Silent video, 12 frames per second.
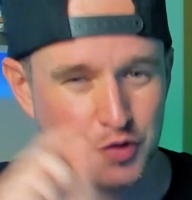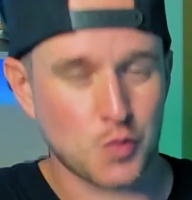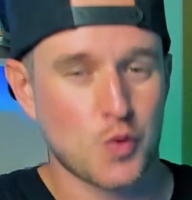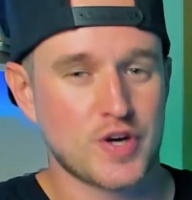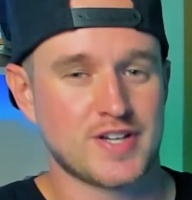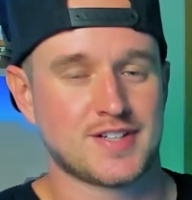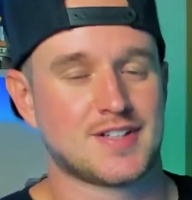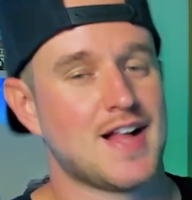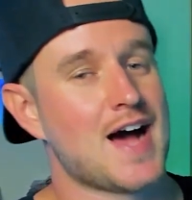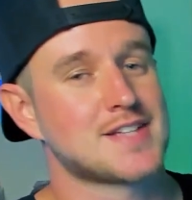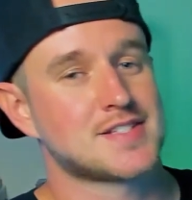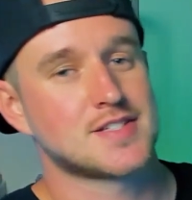wooden
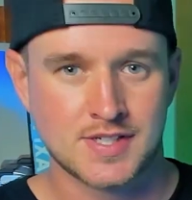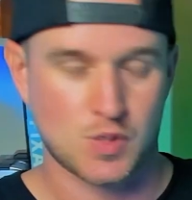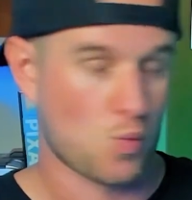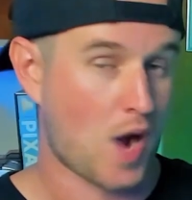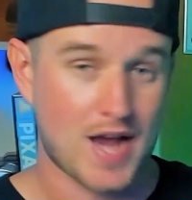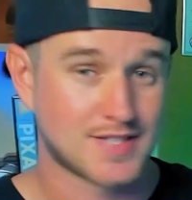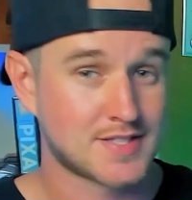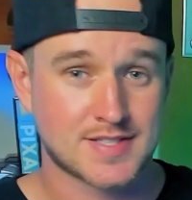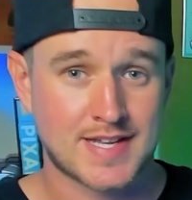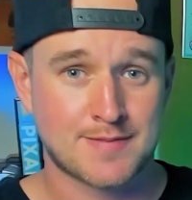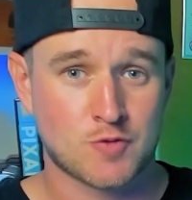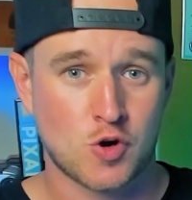glasses. Why is his
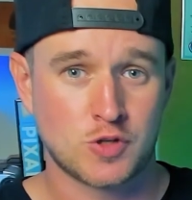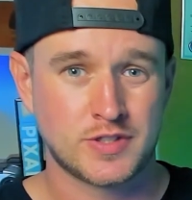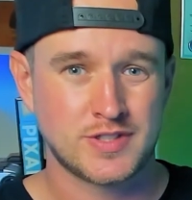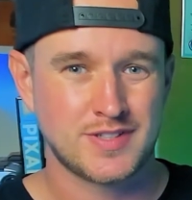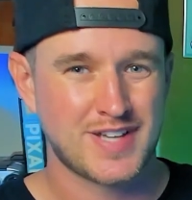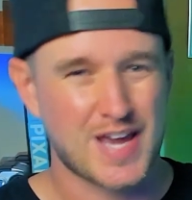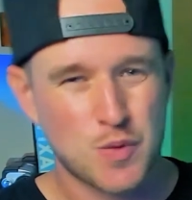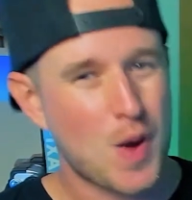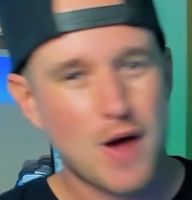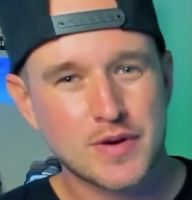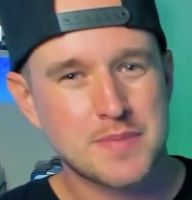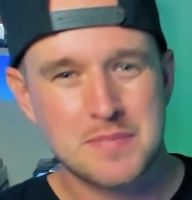name Roland? And why
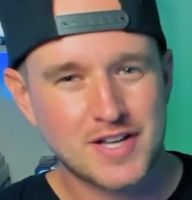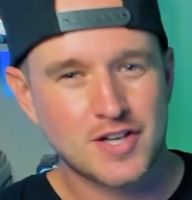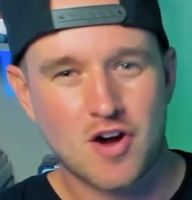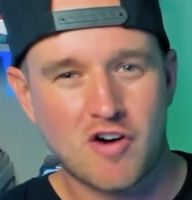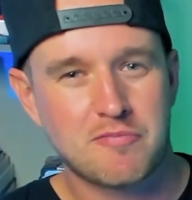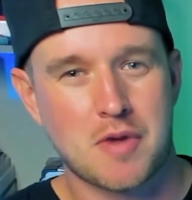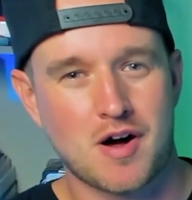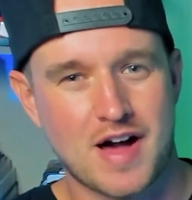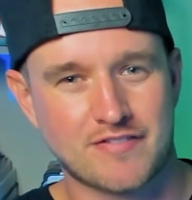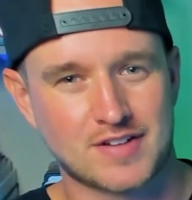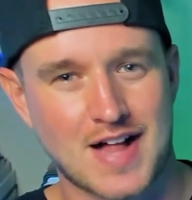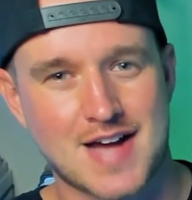would a mini golf ball have
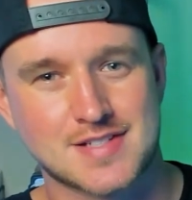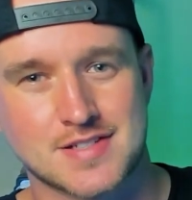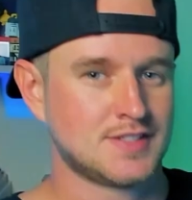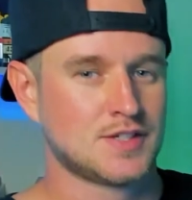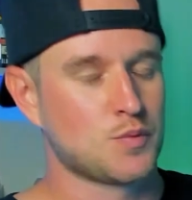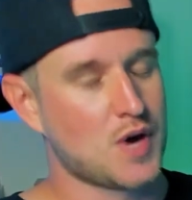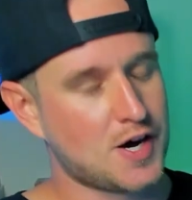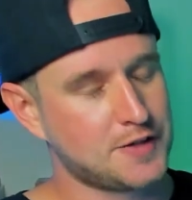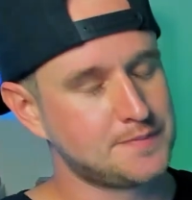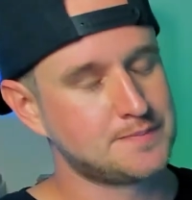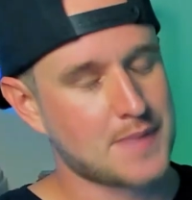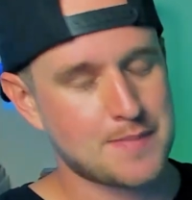glasses? Well,
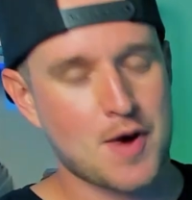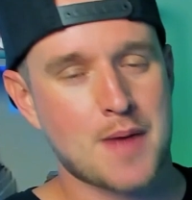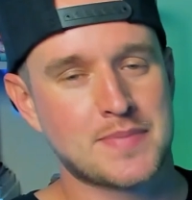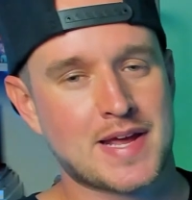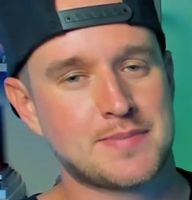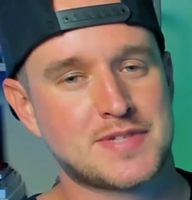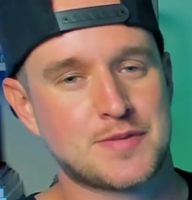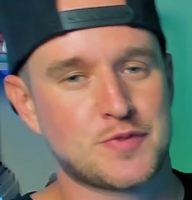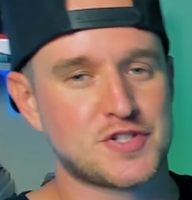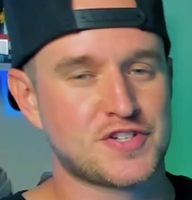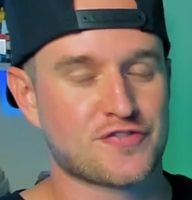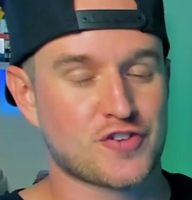my mom named him when
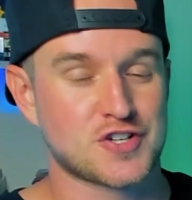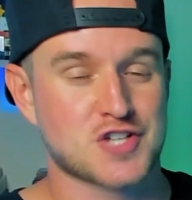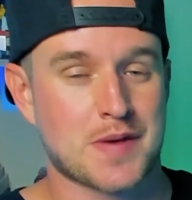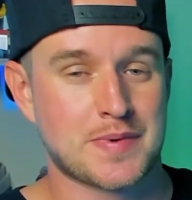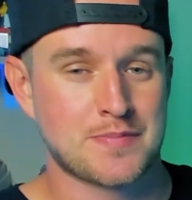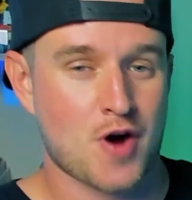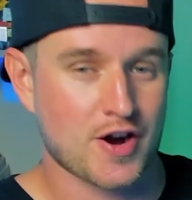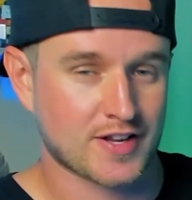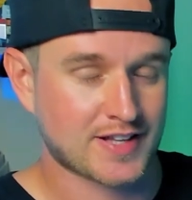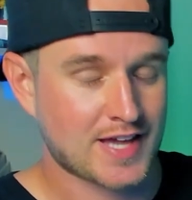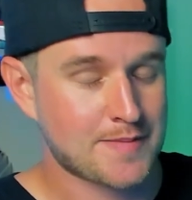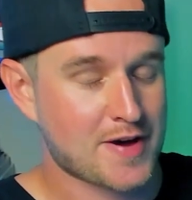she first saw me modeling
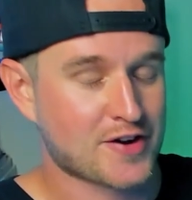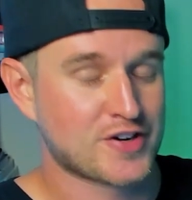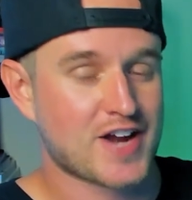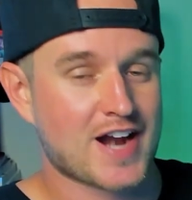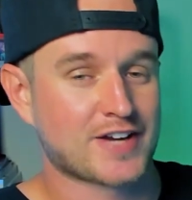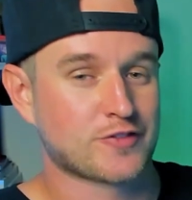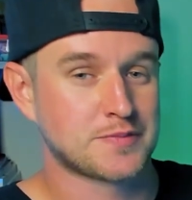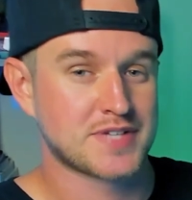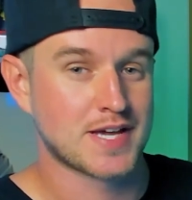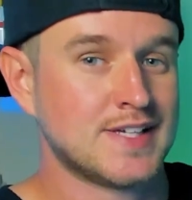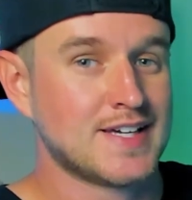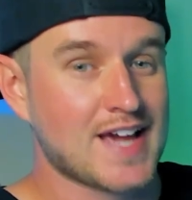him at her dining room
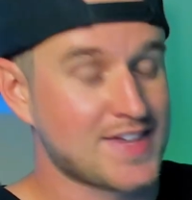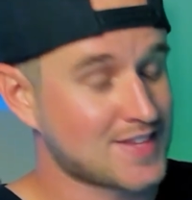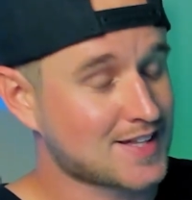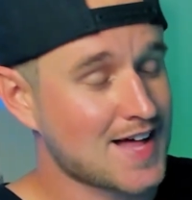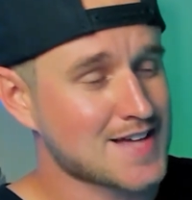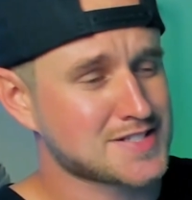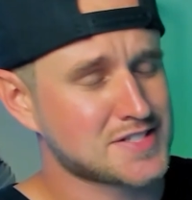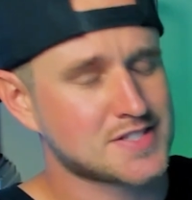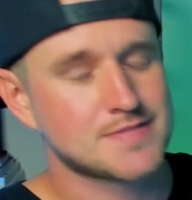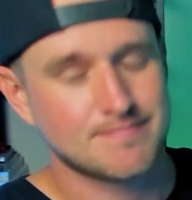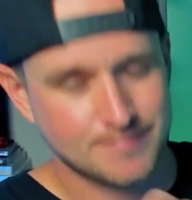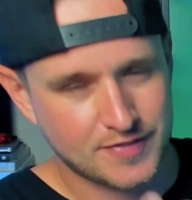table. And the glasses,
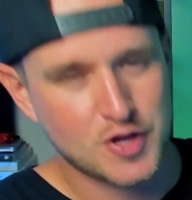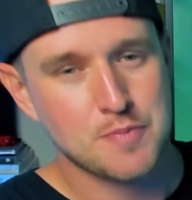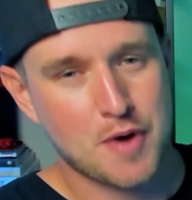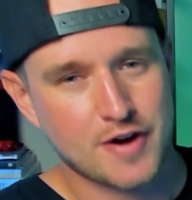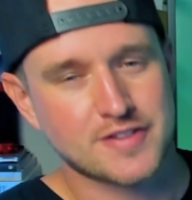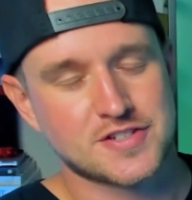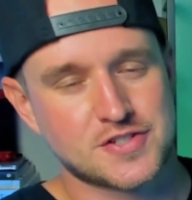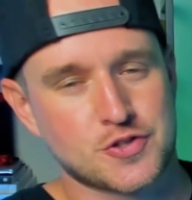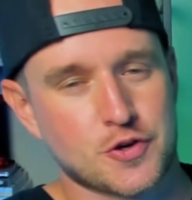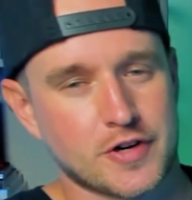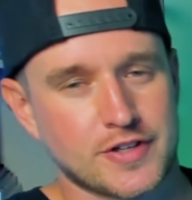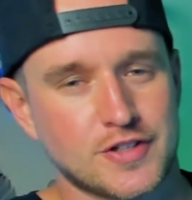they're part of the
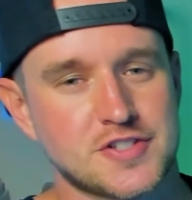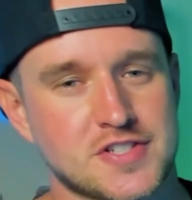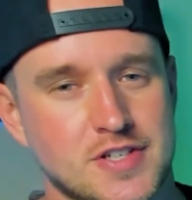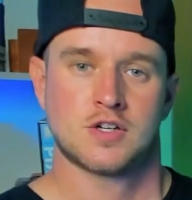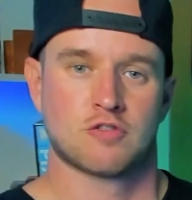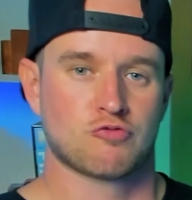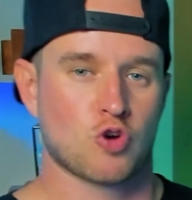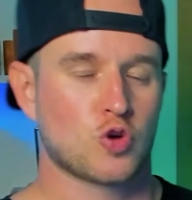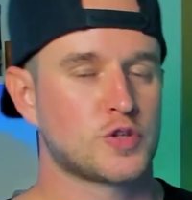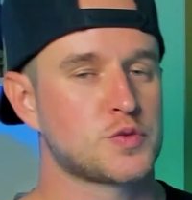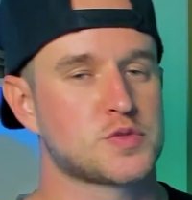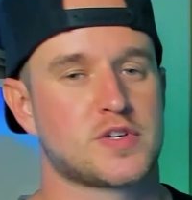story, you'll see.
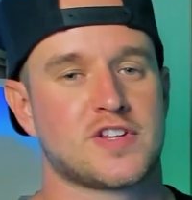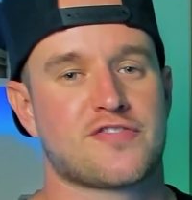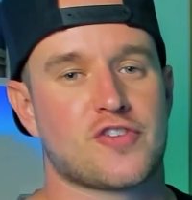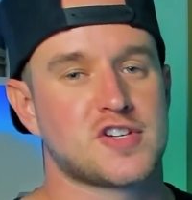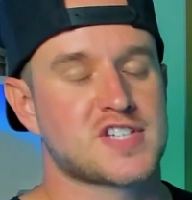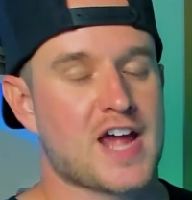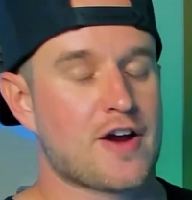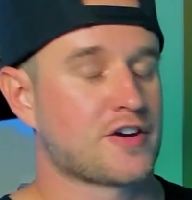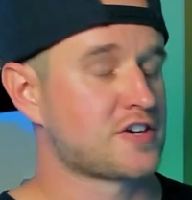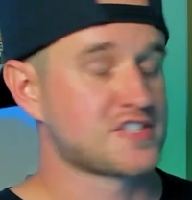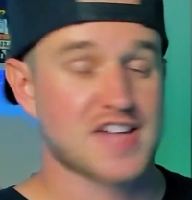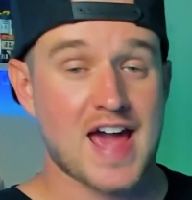Roland was one of the first
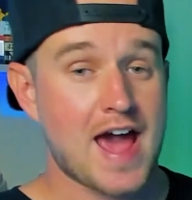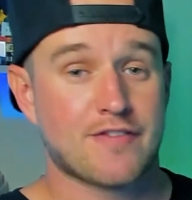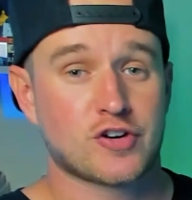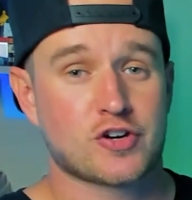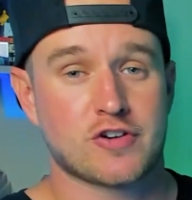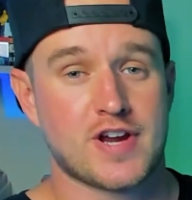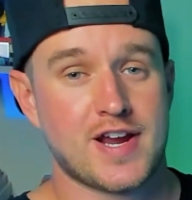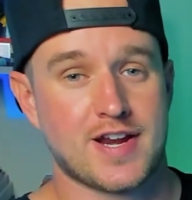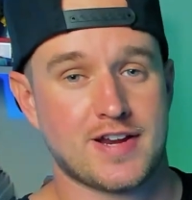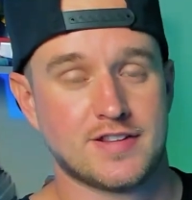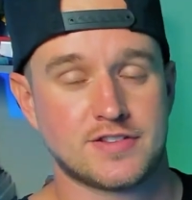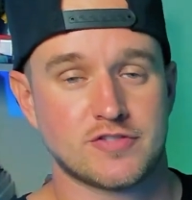characters I ever created
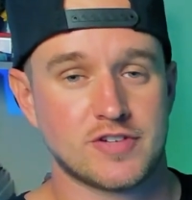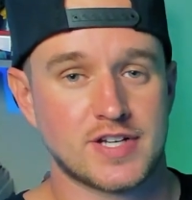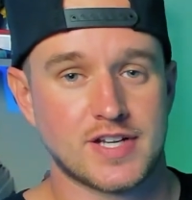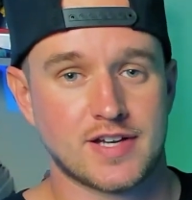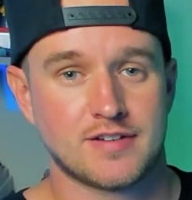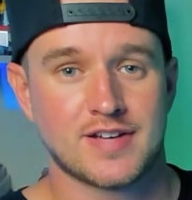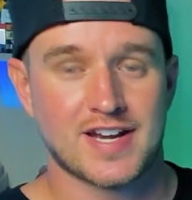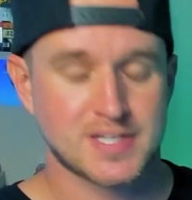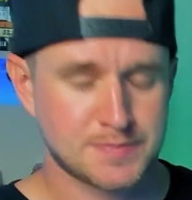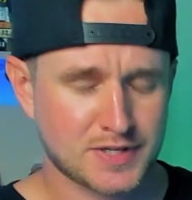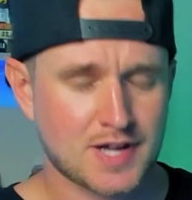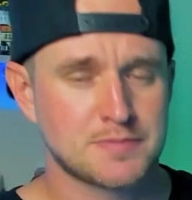in 3D, and has
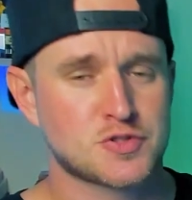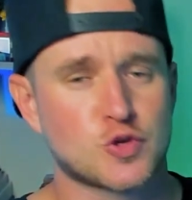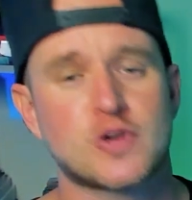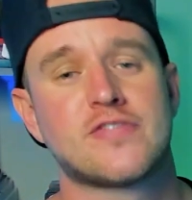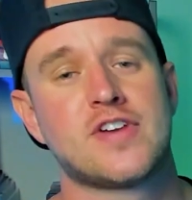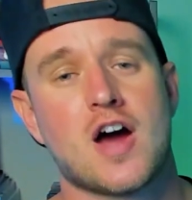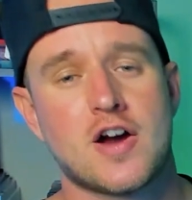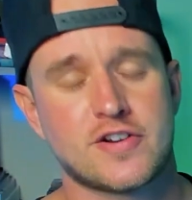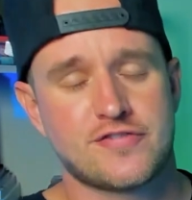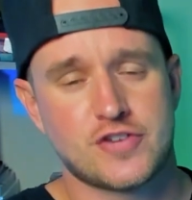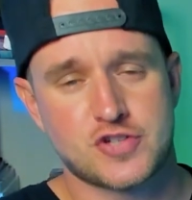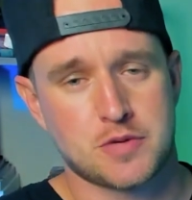become sort of an
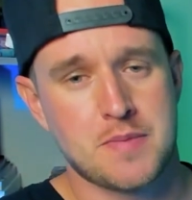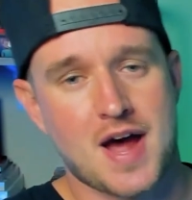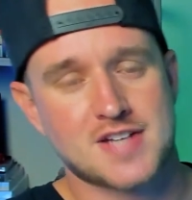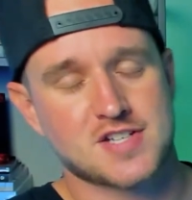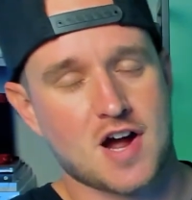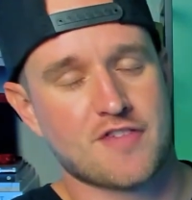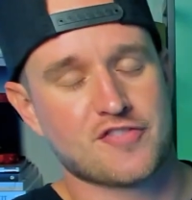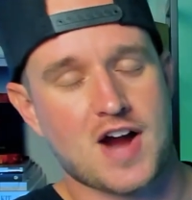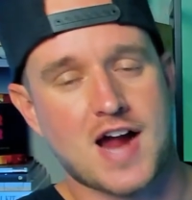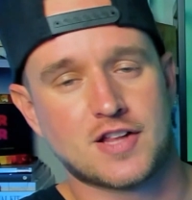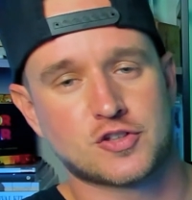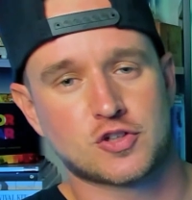unofficial mascot for
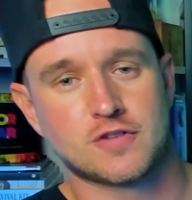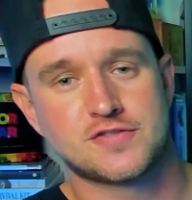Island Grove